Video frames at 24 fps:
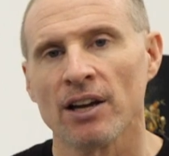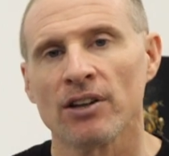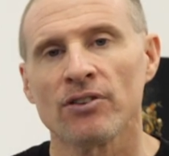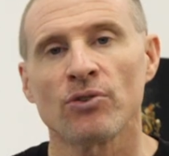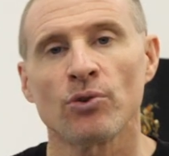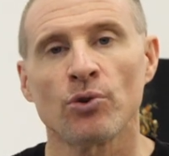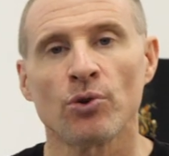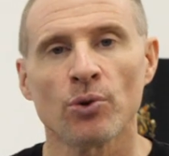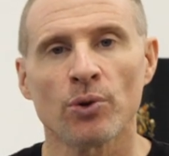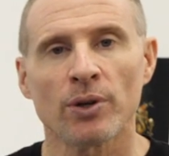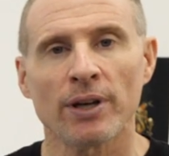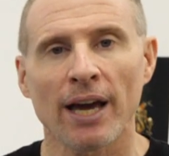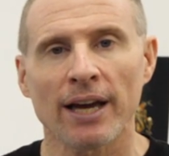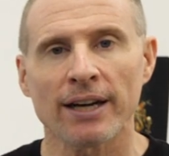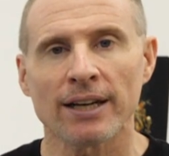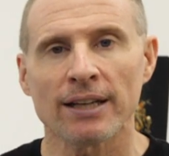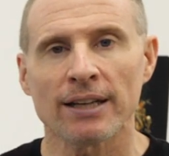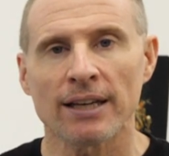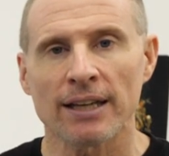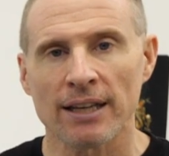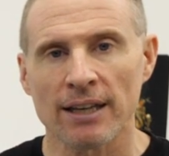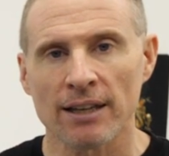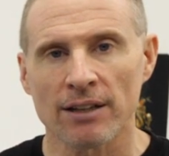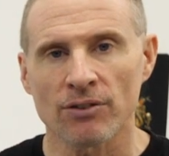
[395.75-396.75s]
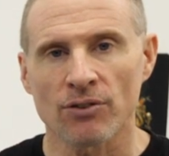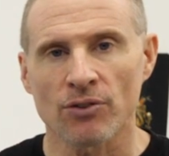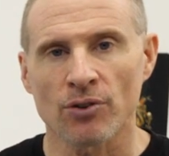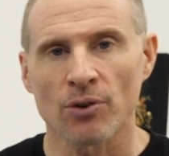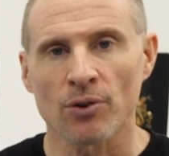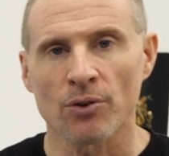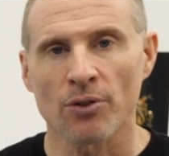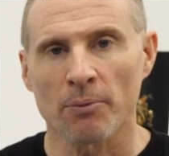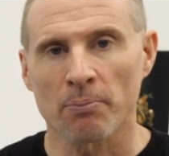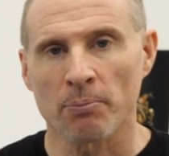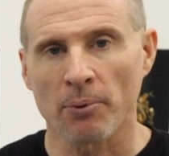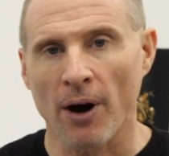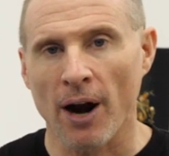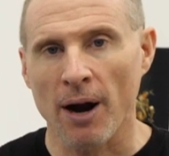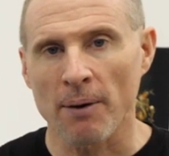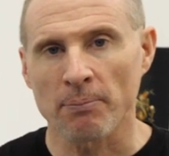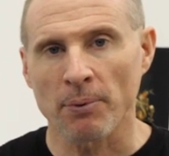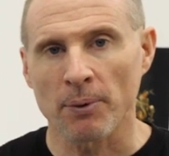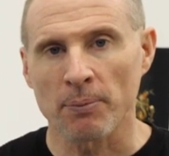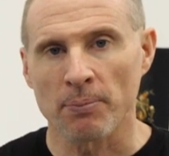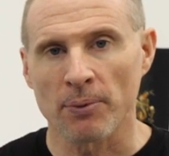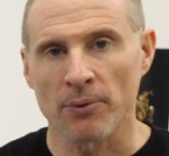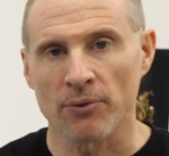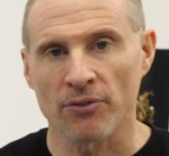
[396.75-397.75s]
to get it into the
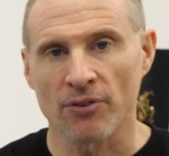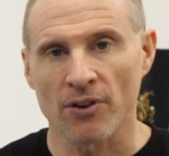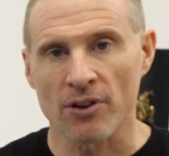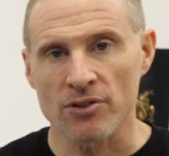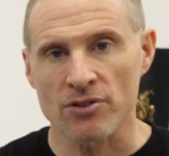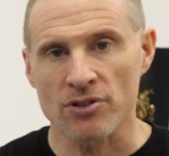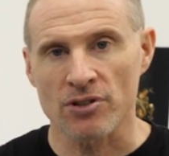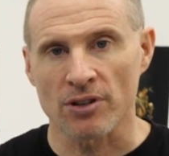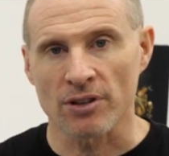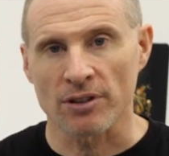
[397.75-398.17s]
proper position.